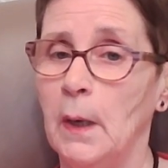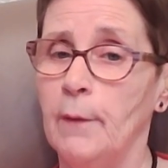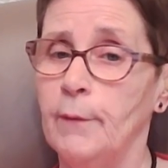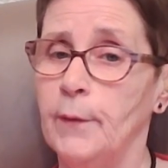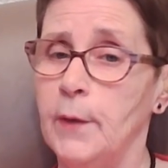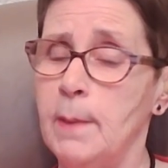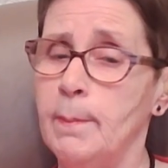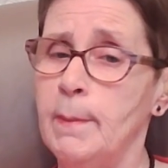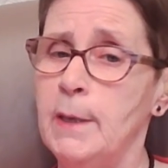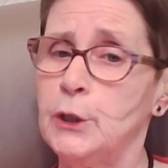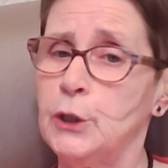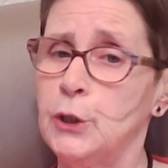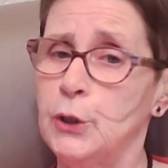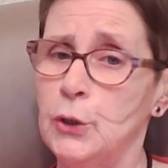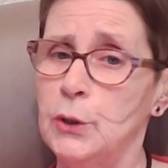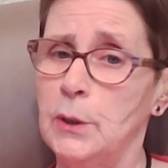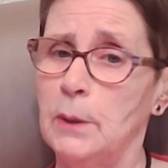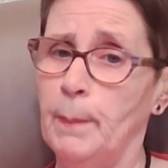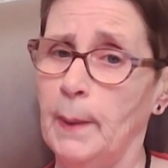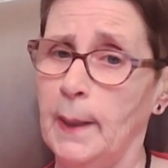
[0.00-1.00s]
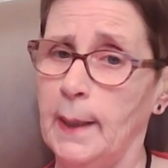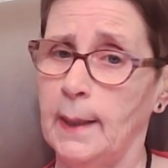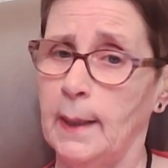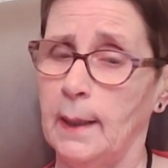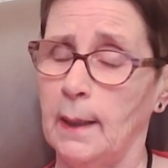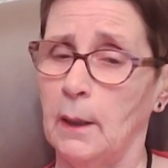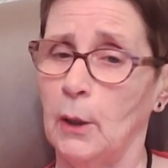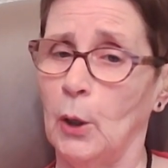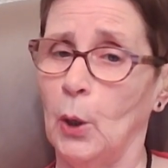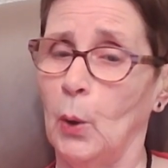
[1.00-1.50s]
The image does
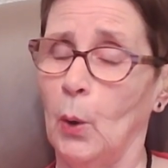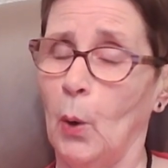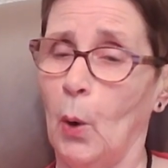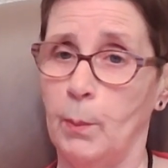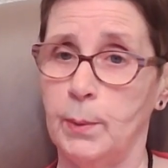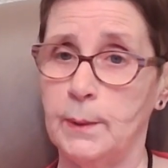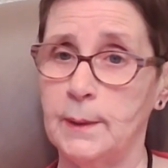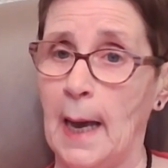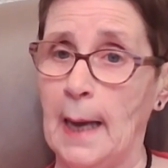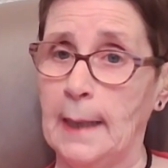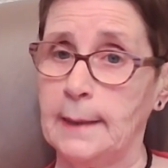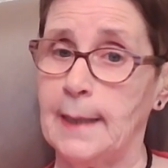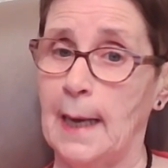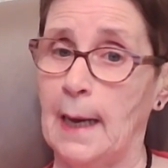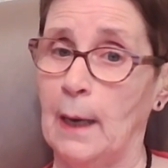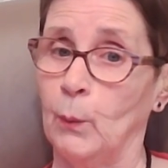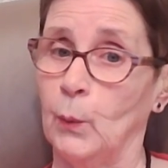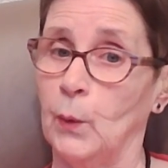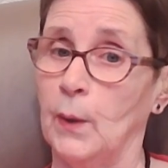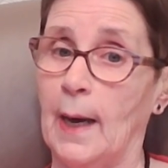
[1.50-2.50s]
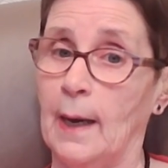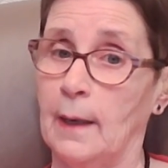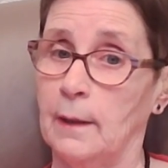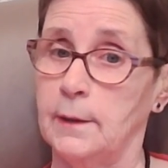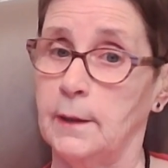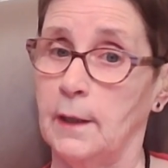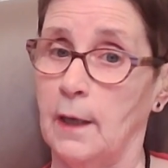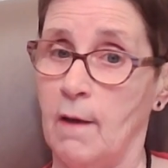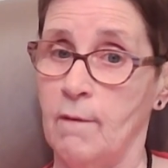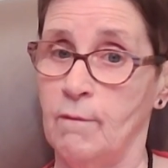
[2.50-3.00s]
appear upside down
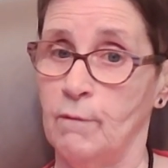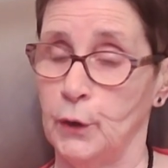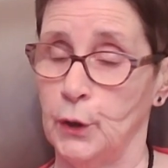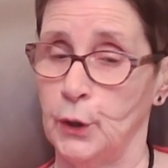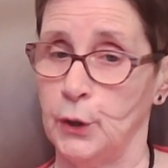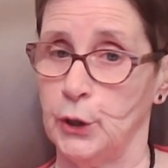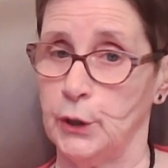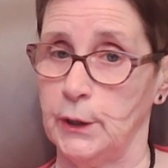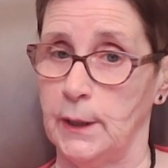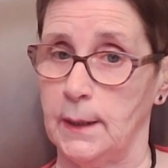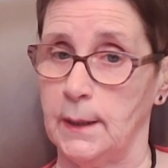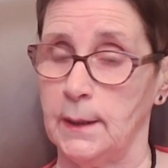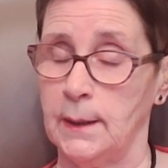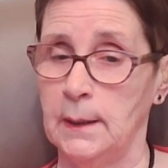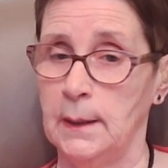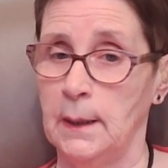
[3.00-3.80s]
and inverted,